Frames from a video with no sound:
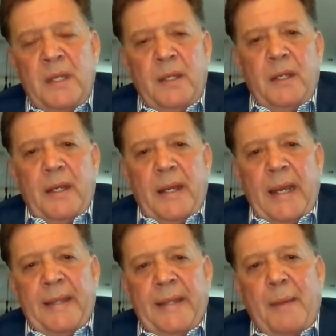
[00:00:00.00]
And that
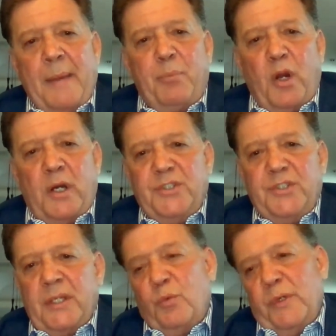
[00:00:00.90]
project we did a
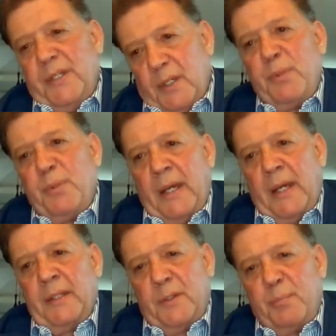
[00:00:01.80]
P- at the
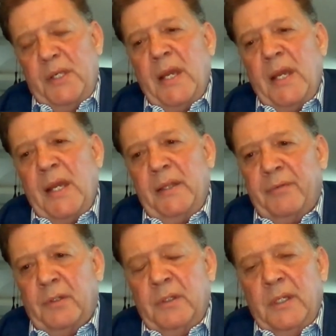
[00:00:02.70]
PEA level
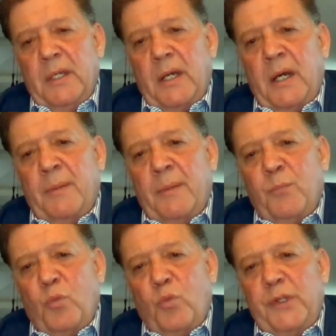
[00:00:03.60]
um, we took
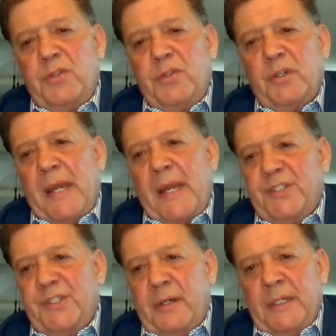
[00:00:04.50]
major risk
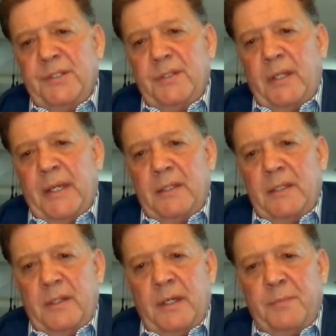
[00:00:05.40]
areas like
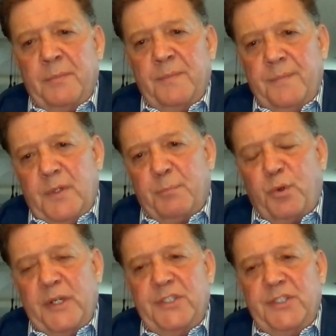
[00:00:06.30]
uh, the
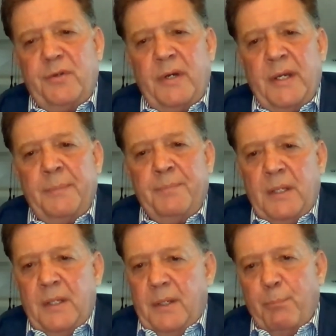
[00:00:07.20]
pre-strip,
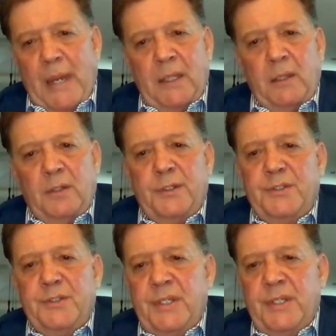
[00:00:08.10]

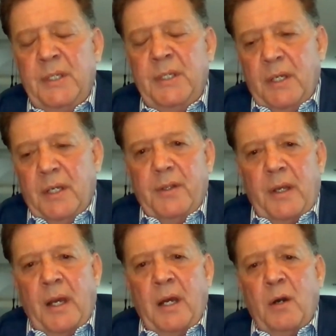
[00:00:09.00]
metallurgy,
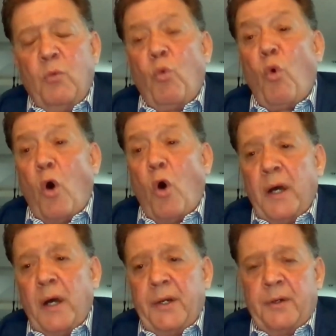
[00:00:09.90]
uh,
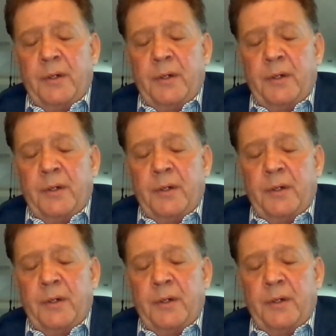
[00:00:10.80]
water,